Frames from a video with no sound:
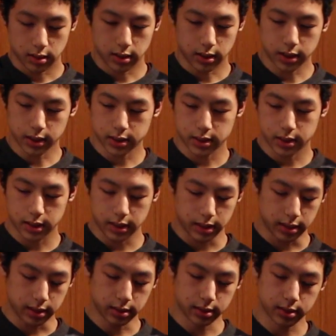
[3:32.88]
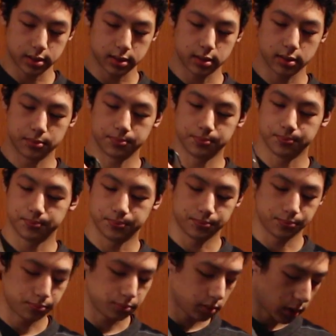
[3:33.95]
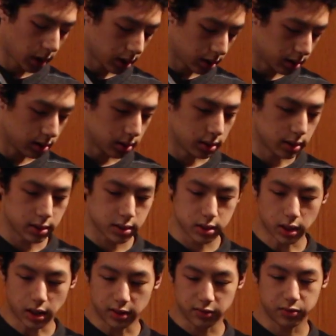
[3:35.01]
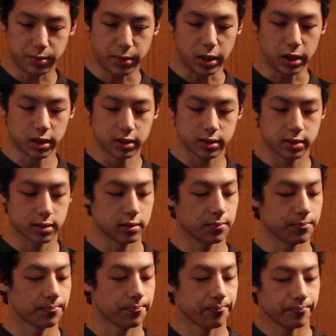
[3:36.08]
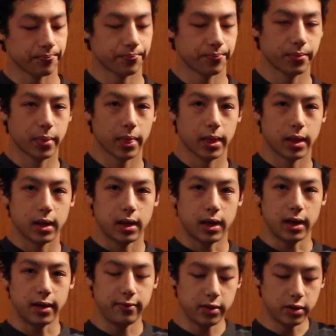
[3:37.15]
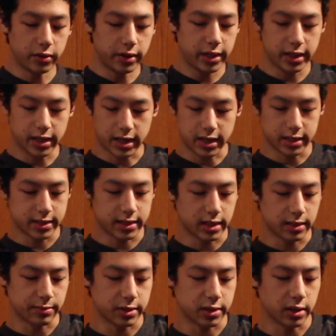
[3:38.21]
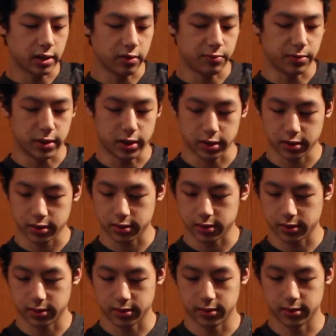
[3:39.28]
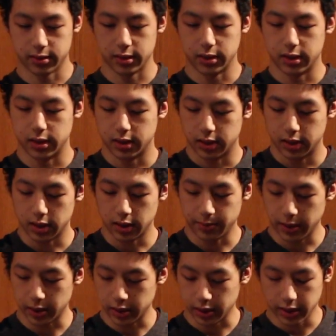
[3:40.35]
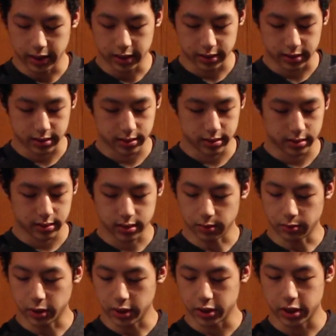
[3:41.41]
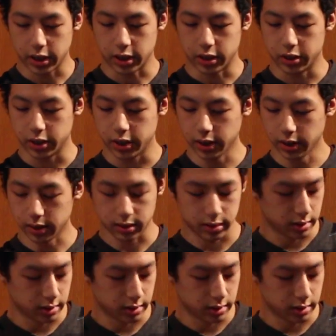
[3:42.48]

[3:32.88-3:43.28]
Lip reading: This is the soft box. I have no idea how to set up a soft box. Apparently it's somewhat challenging.